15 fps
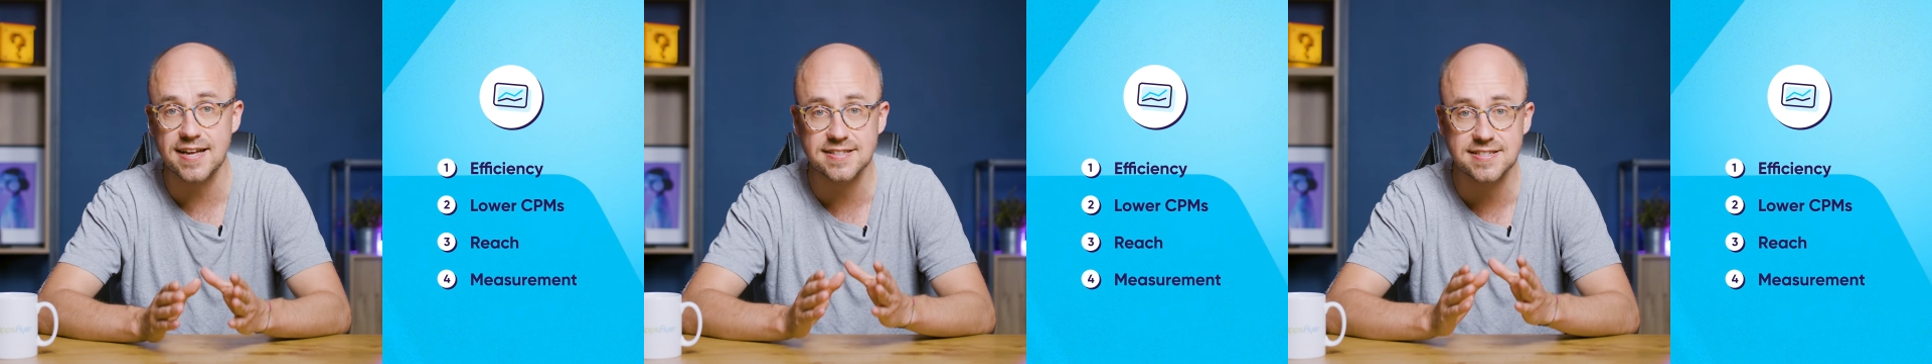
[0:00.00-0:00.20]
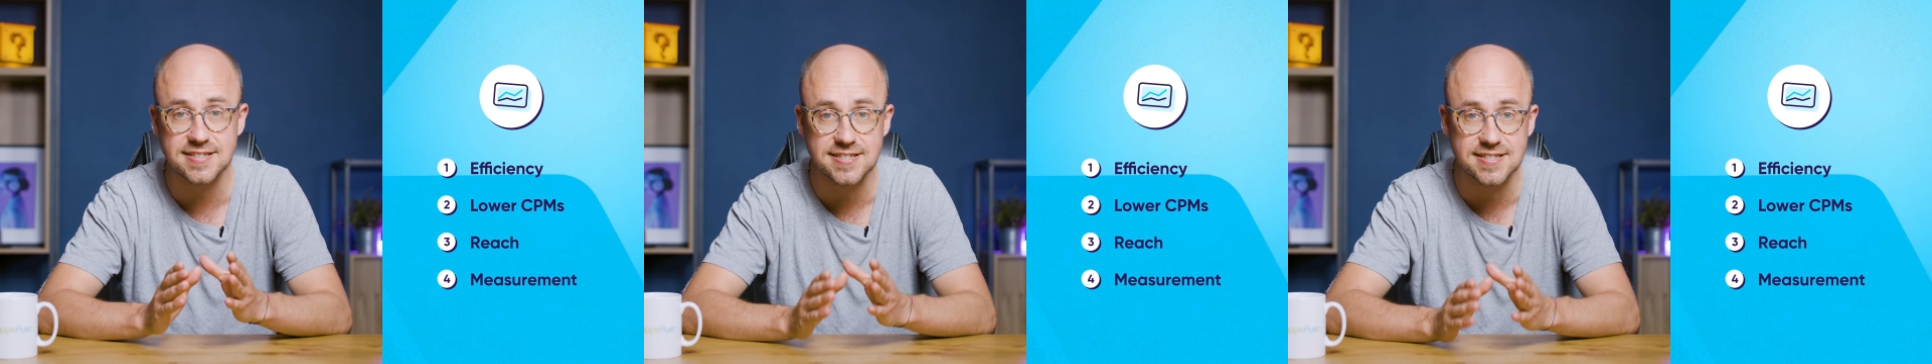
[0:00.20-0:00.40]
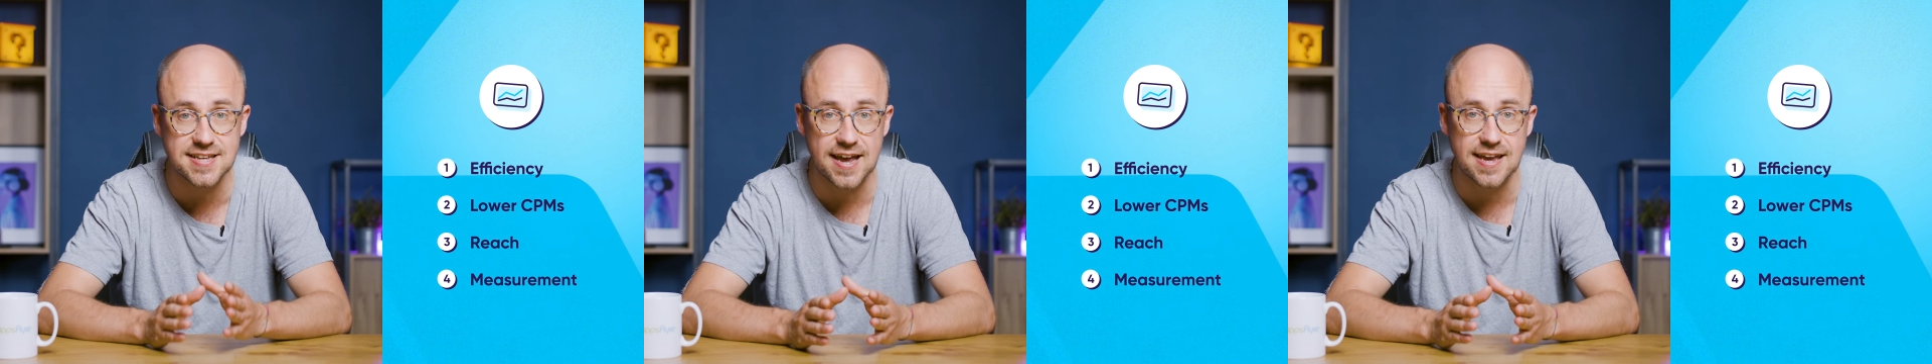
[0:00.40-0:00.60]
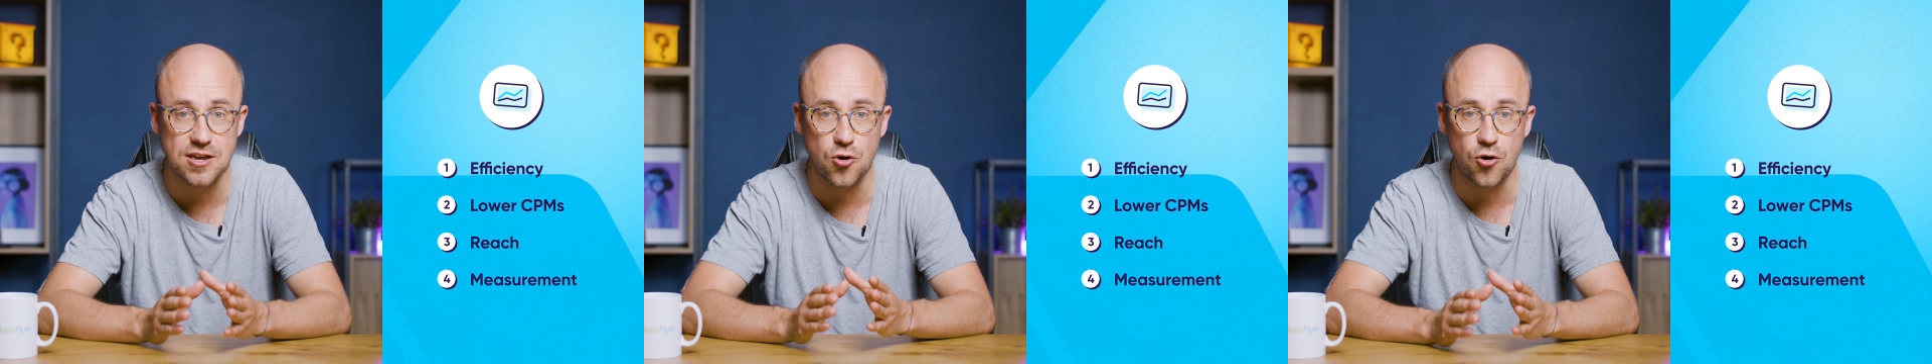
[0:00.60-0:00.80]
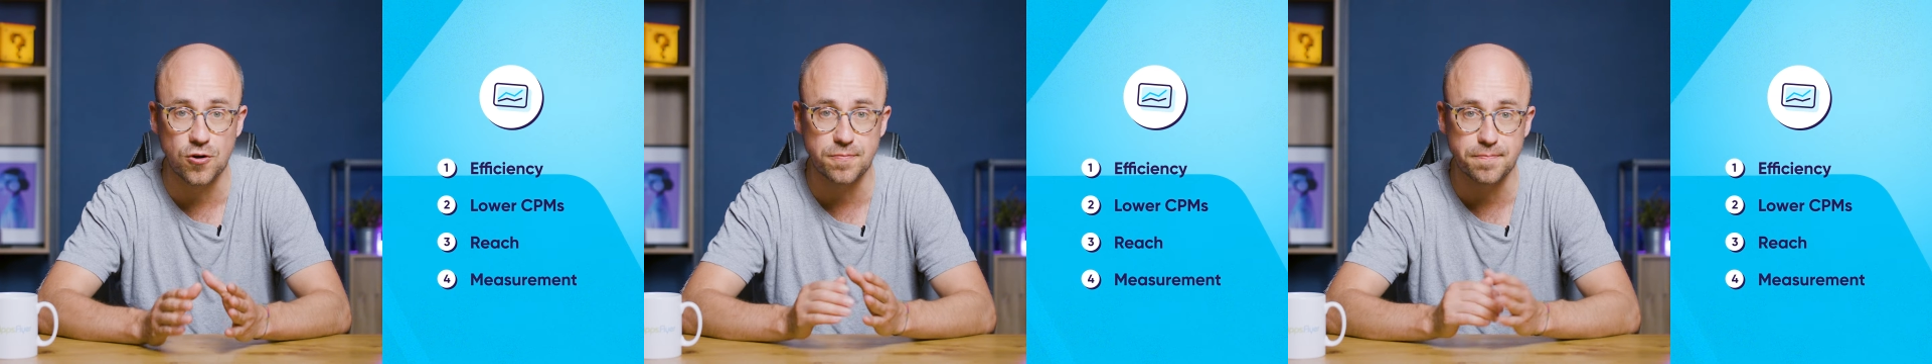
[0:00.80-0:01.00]
and
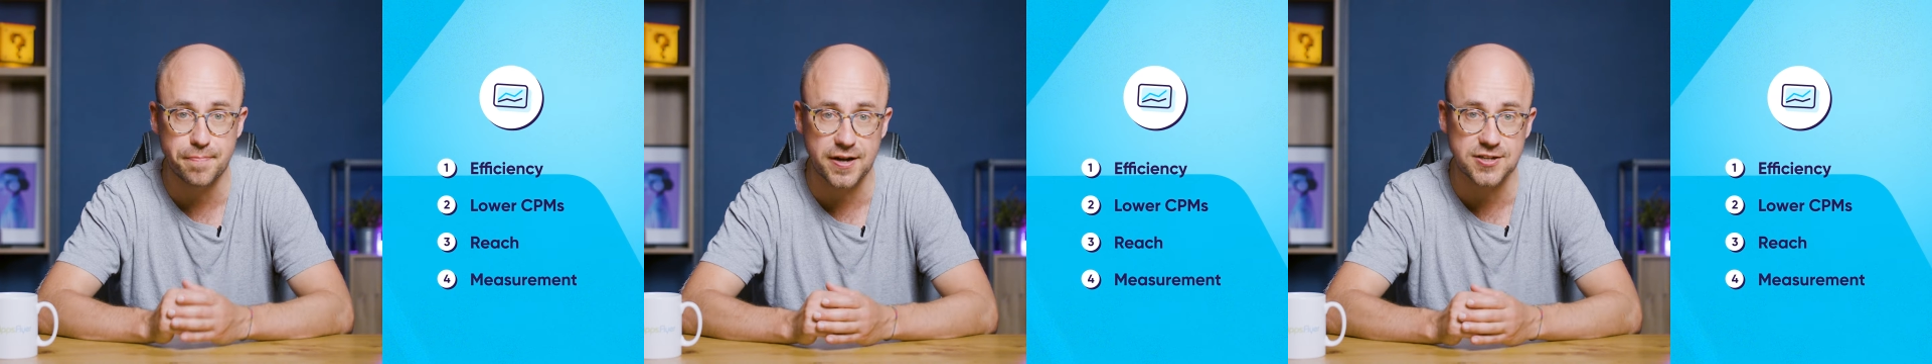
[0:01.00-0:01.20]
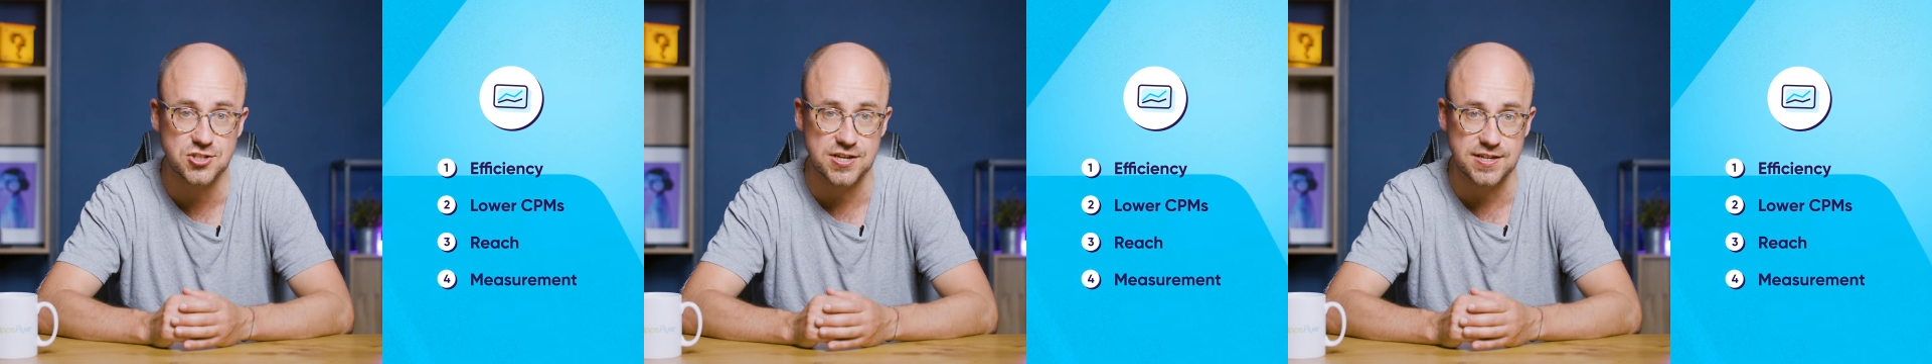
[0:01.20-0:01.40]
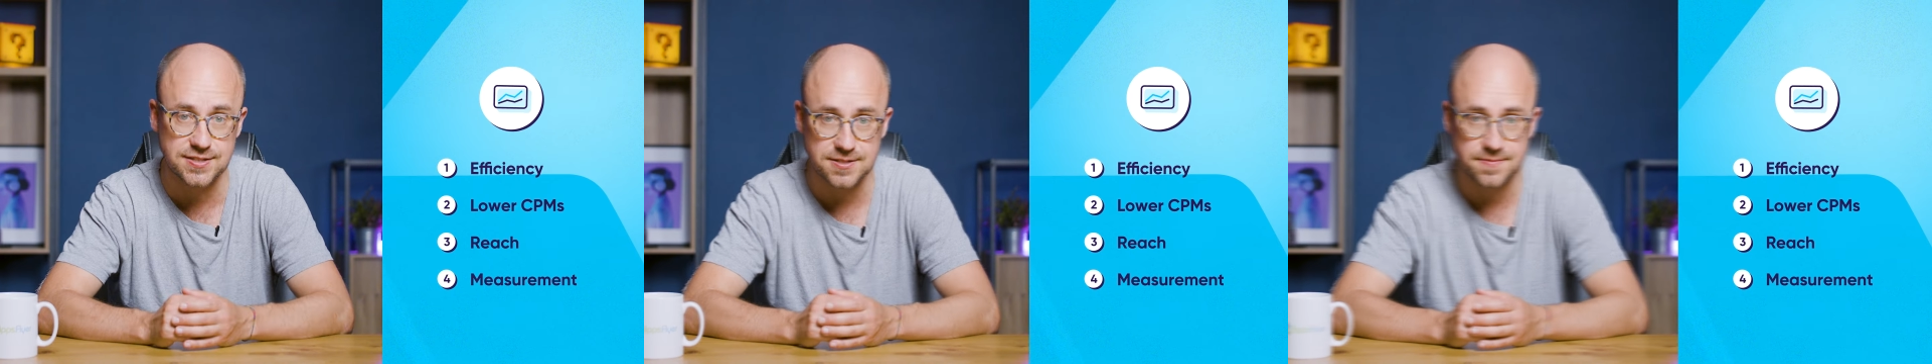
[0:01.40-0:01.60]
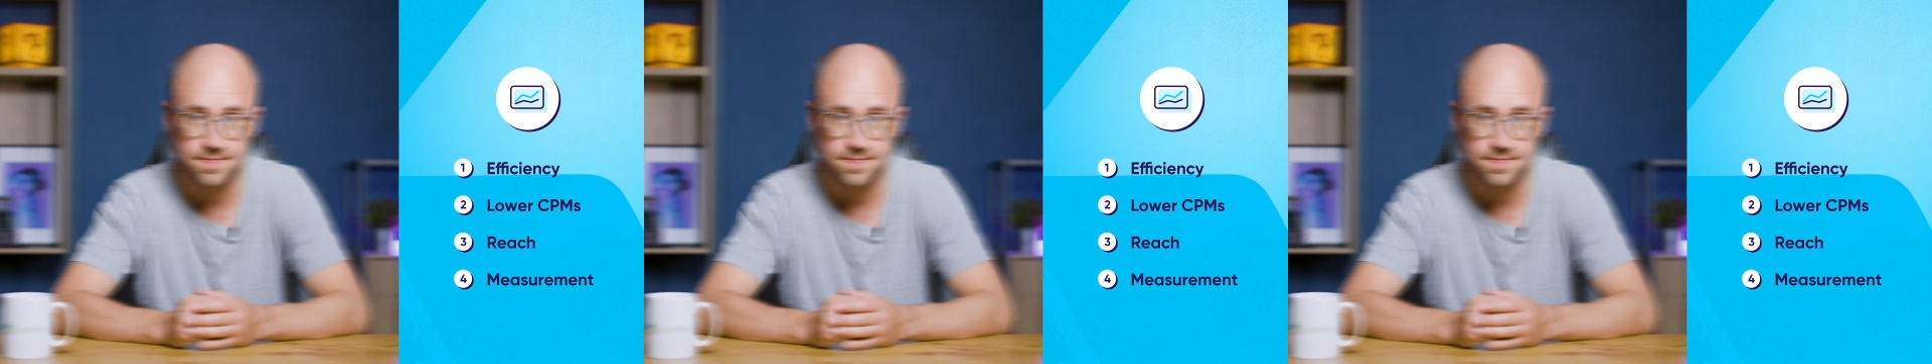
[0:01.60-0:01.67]
stay on budget.